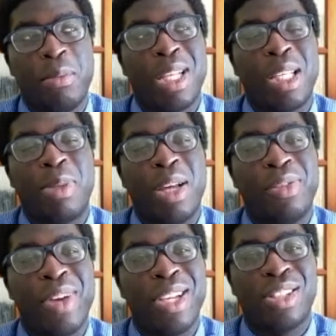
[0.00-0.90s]
Maddy
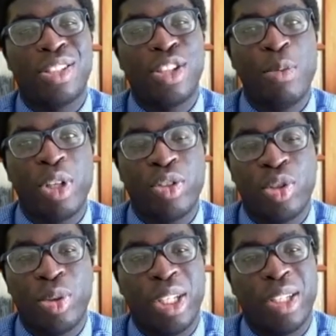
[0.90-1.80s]
Playle. thanks so much for
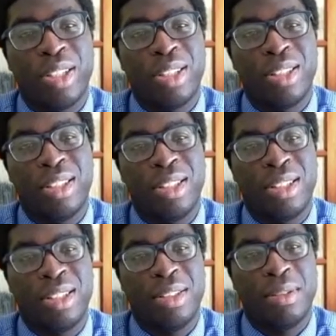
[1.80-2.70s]
joining us.
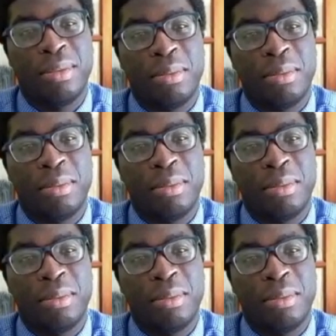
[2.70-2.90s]
Thank you,